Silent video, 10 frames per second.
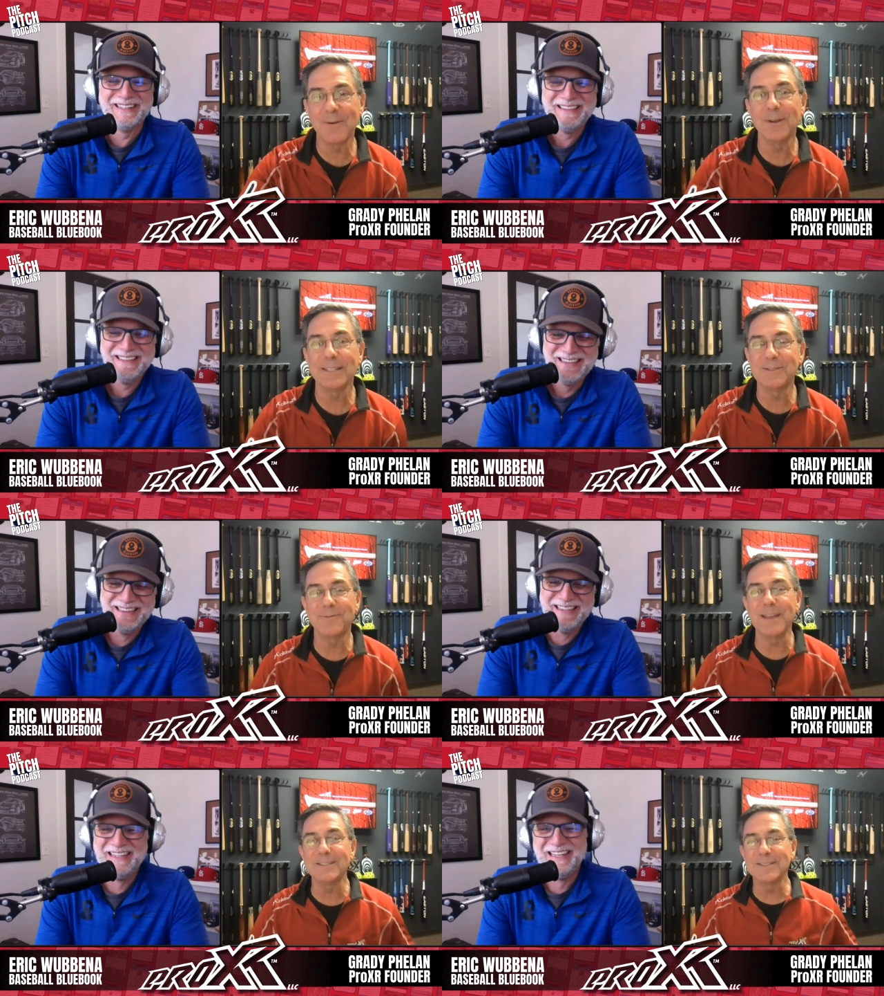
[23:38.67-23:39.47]
Speaker 1: well,
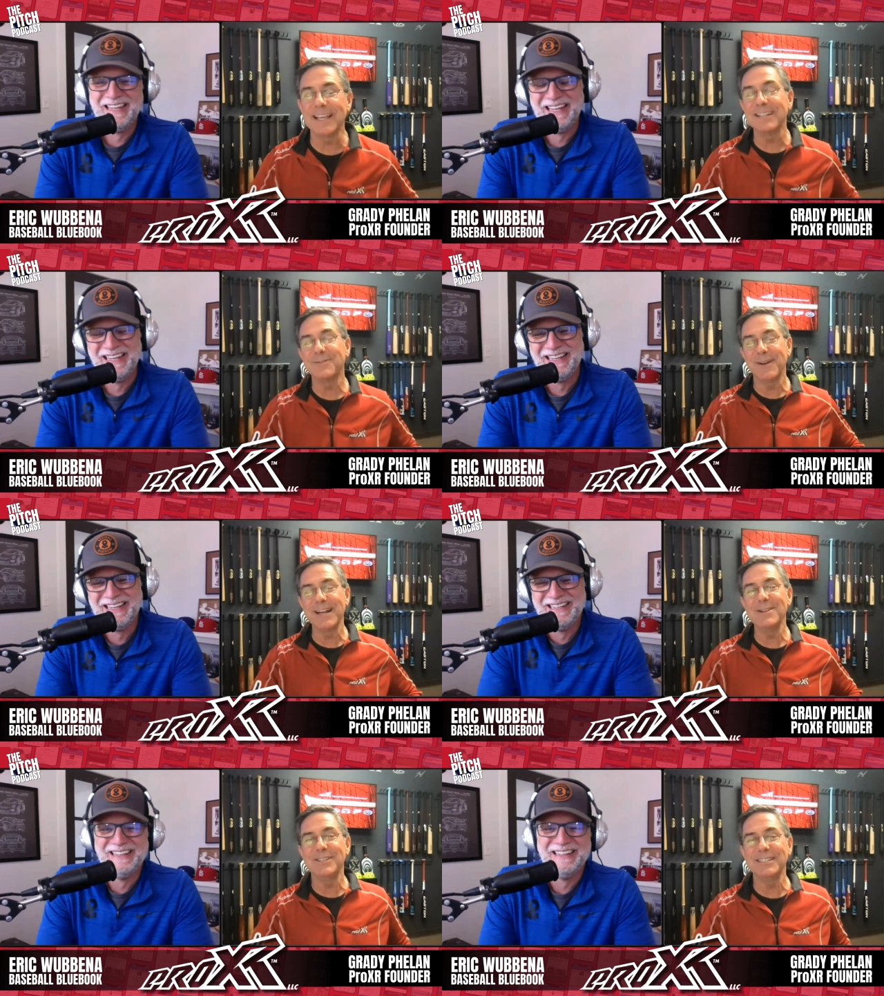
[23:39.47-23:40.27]
it's it's it's
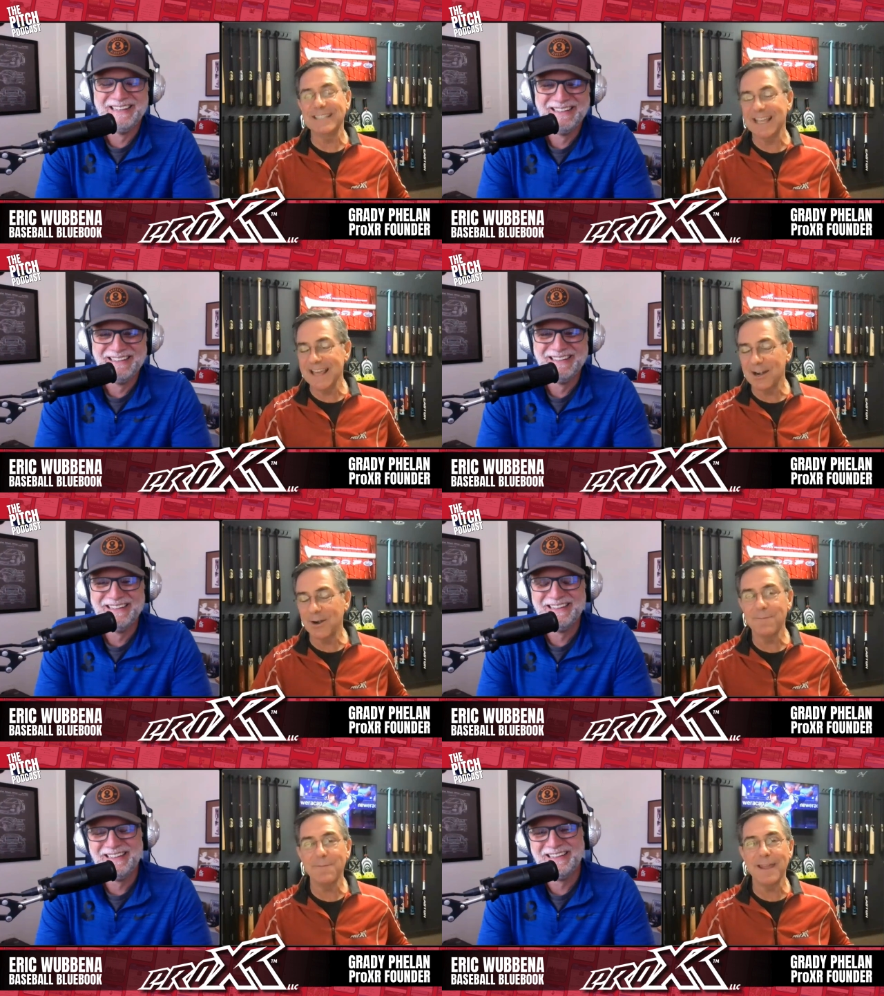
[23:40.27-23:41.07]
funny you should say that.
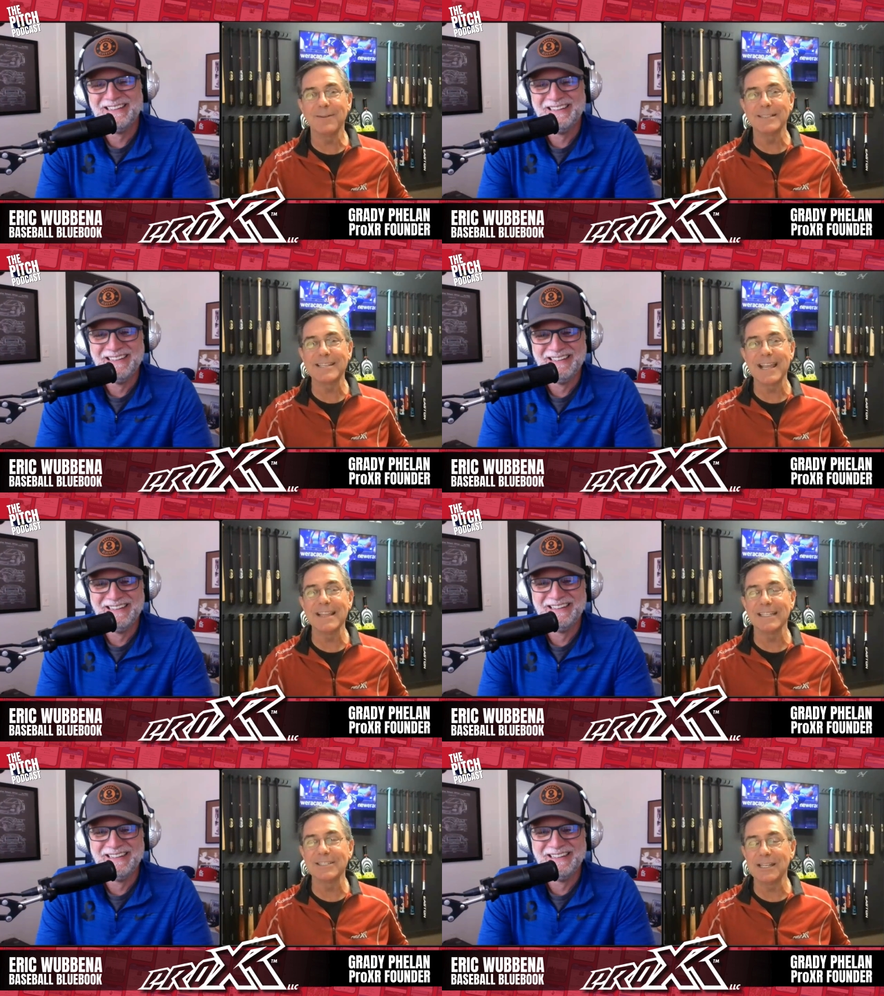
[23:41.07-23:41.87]
Her favorite
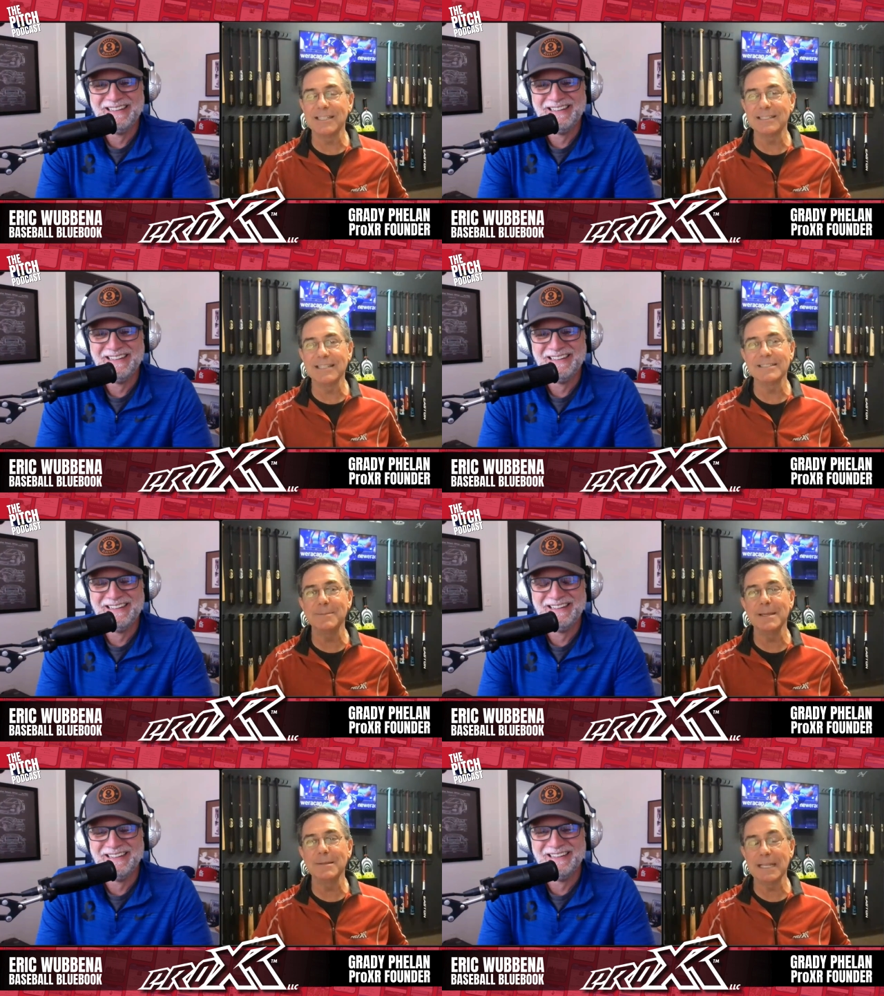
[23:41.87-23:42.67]
saying that she says to
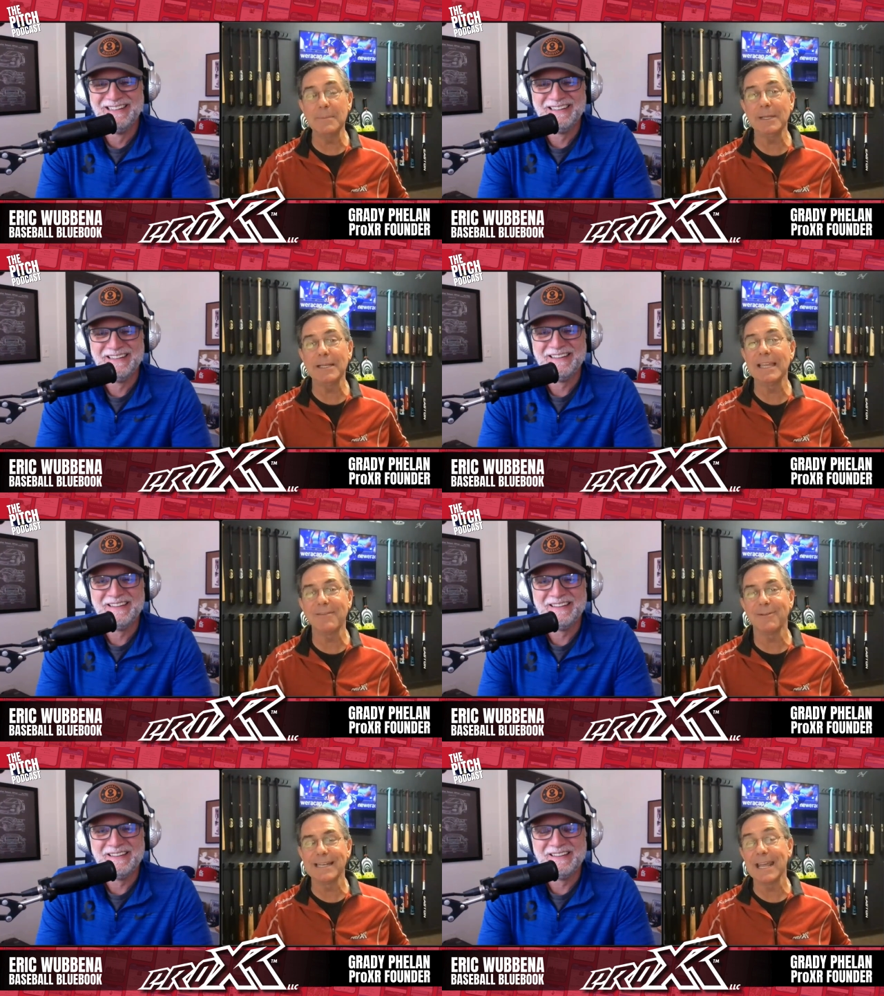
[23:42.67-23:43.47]
me typically
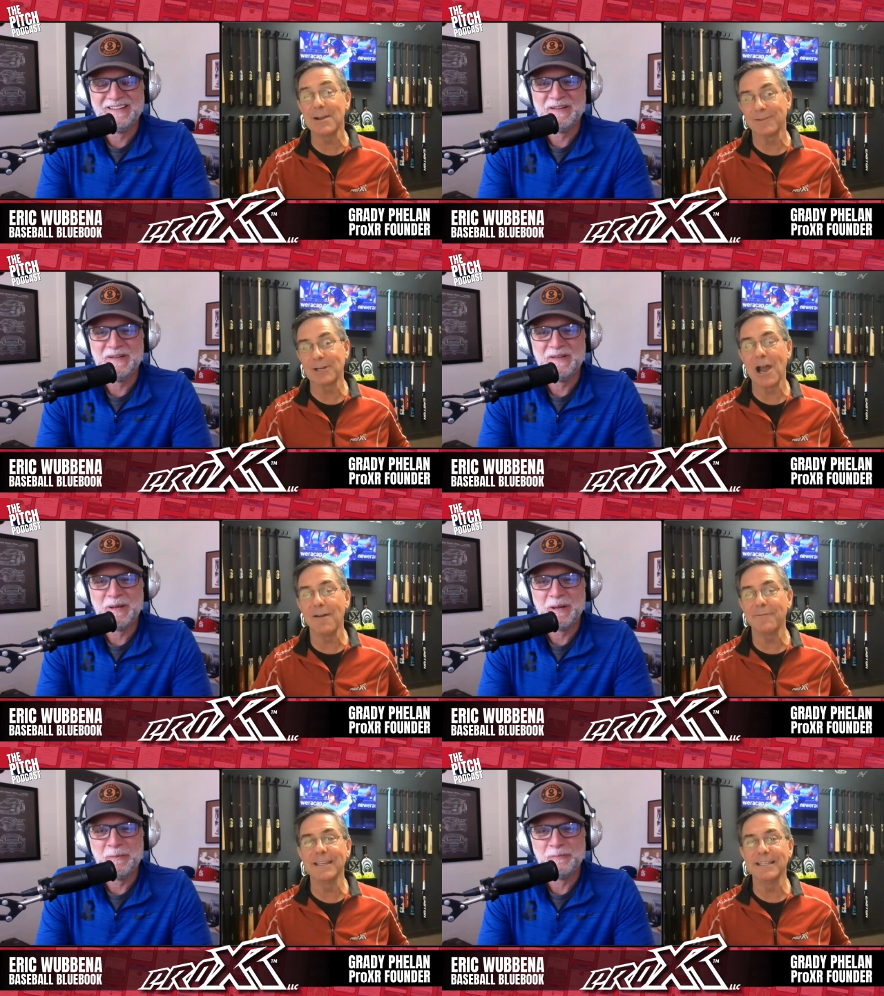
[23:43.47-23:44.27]
every day over
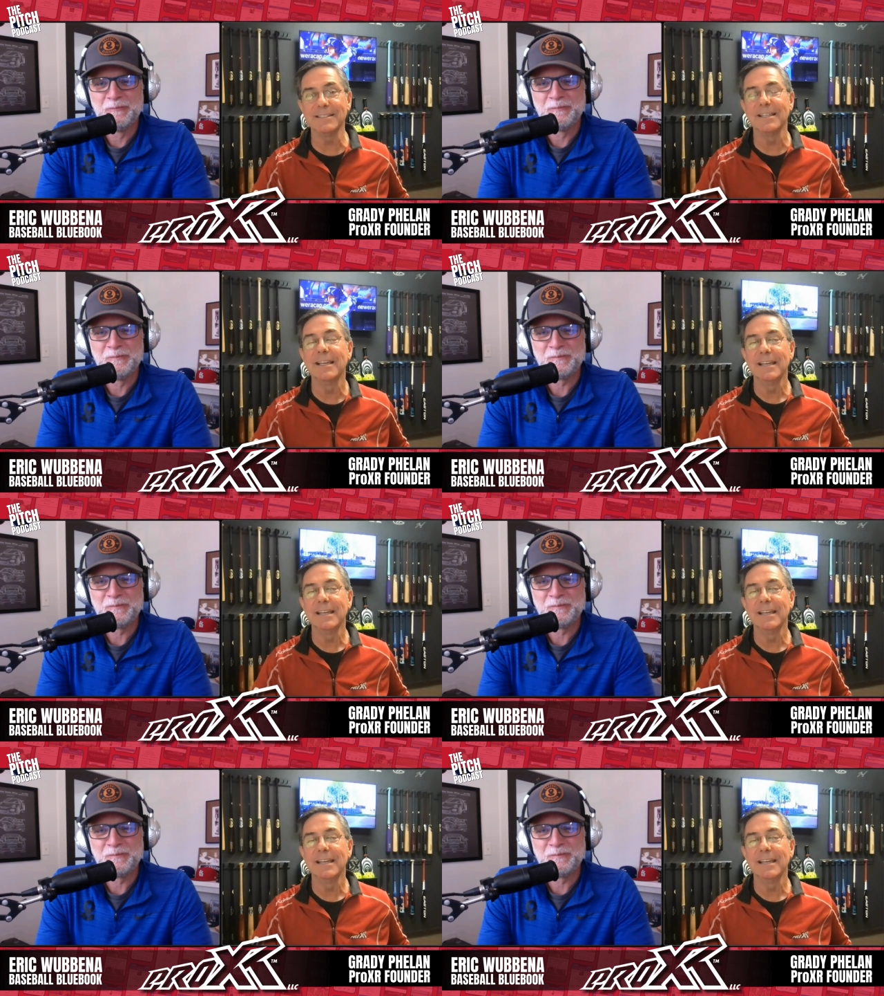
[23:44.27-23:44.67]
coffee is,